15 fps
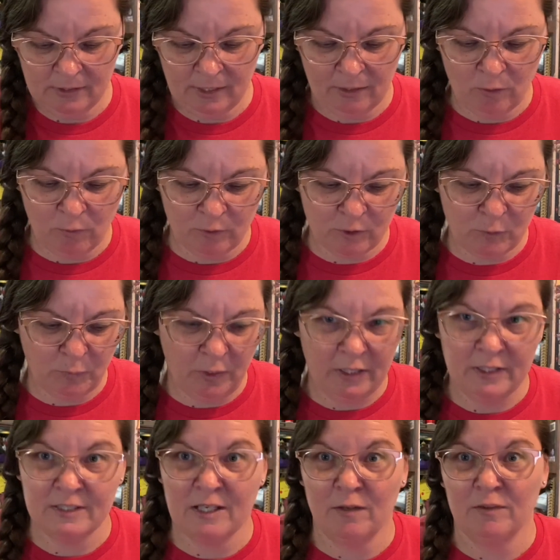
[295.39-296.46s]
I know there's
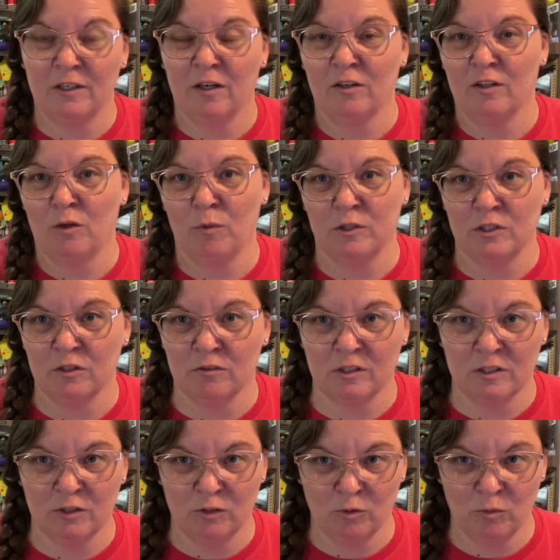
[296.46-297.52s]
plans out there. They want to
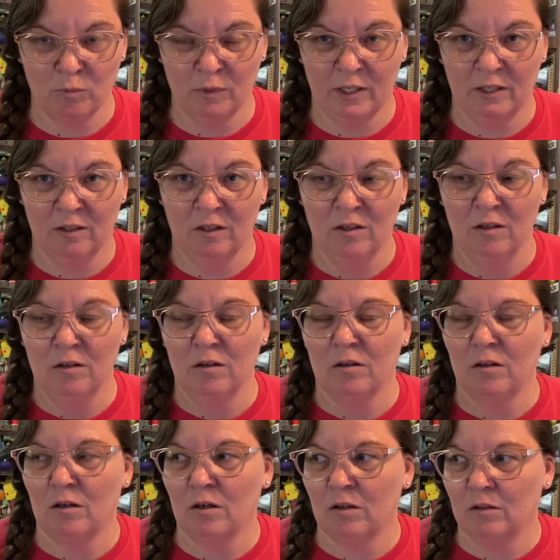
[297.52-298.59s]
resume like
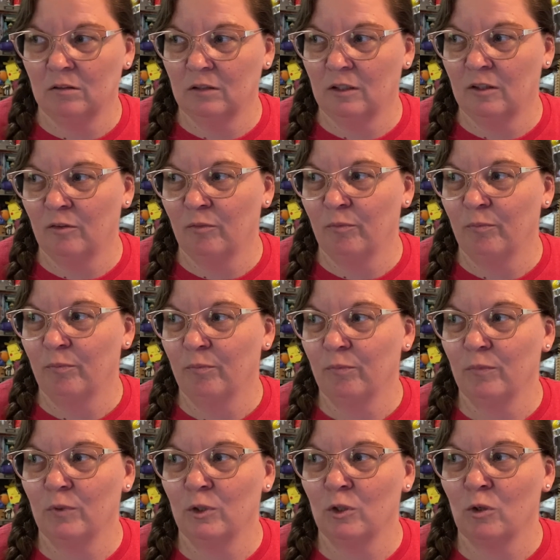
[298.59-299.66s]
all
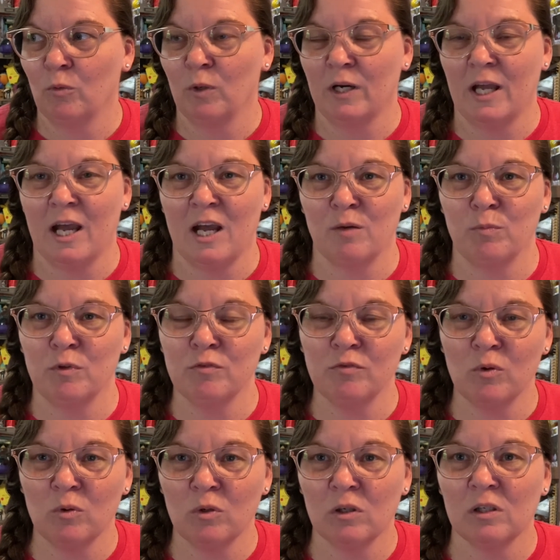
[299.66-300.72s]
what it had
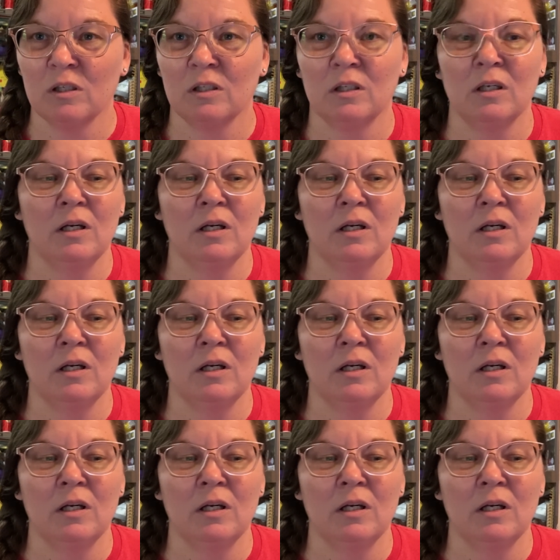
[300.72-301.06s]
before,